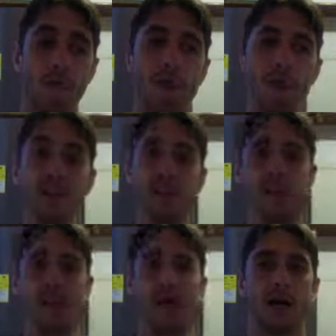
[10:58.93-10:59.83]

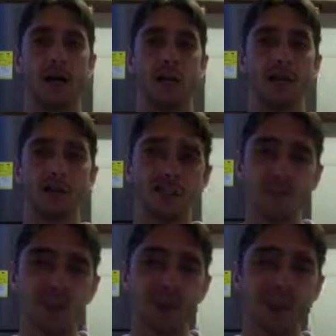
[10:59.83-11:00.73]
benefit of the
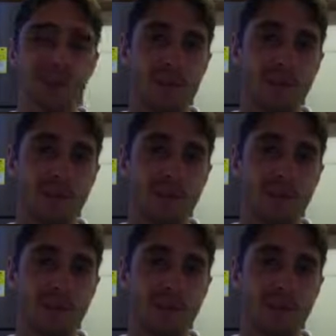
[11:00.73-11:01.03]
experience of the